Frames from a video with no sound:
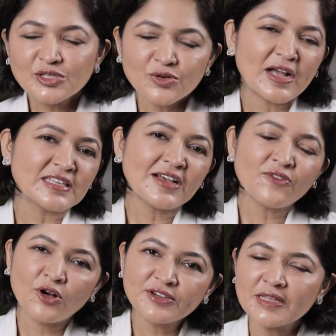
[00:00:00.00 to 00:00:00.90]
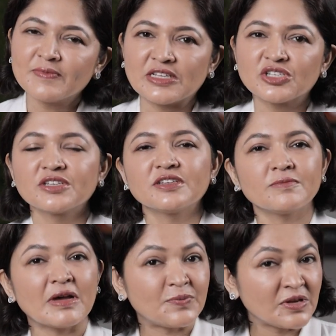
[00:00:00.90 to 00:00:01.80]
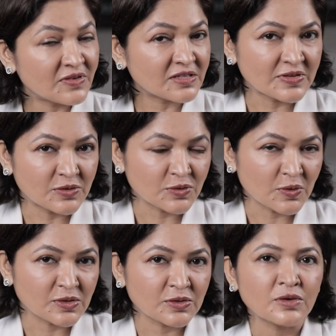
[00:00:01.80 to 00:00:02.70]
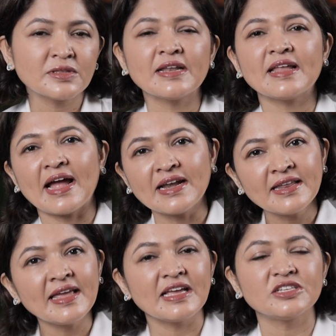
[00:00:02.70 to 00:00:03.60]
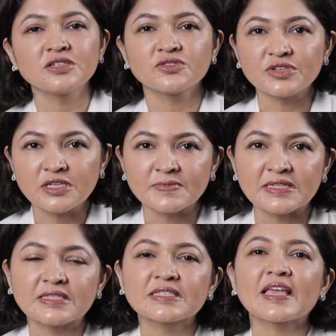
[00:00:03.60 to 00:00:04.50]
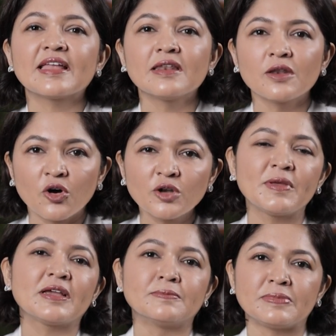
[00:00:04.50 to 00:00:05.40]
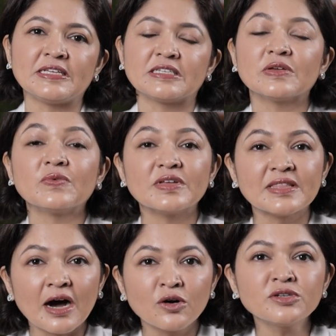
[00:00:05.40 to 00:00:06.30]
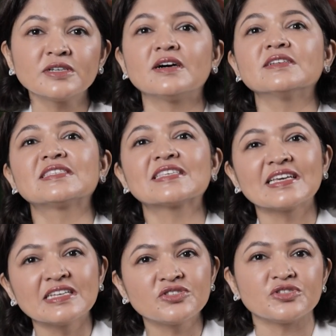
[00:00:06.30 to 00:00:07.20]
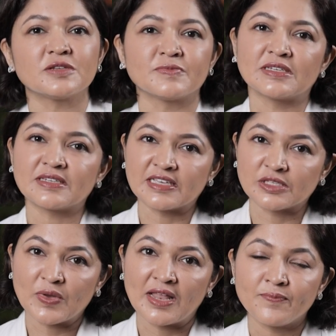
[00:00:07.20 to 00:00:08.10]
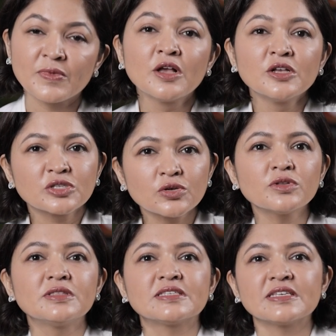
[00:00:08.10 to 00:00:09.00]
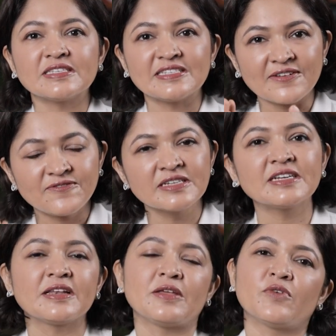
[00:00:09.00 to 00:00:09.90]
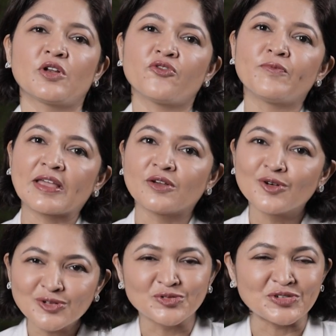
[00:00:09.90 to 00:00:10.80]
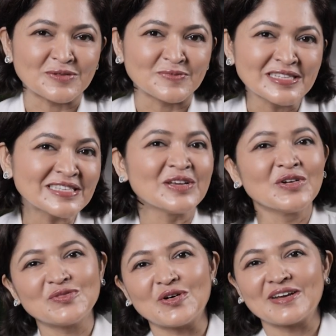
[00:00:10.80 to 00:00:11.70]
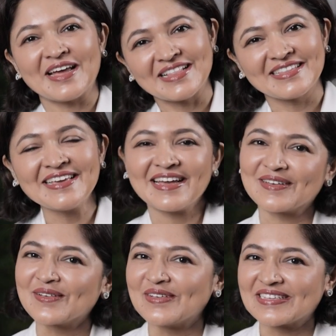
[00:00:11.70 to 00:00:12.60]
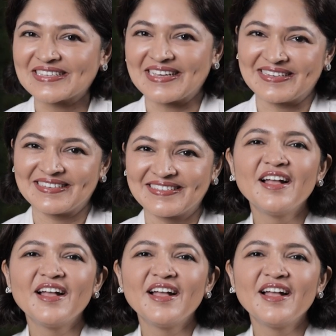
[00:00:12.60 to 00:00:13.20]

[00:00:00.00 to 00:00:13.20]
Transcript: So, as I've already mentioned in my previous videos also, that anti-aging treatments cannot be complete without a skin treatment as well. So, this is definitely one of my go-to treatments for a healthy and glowing skin.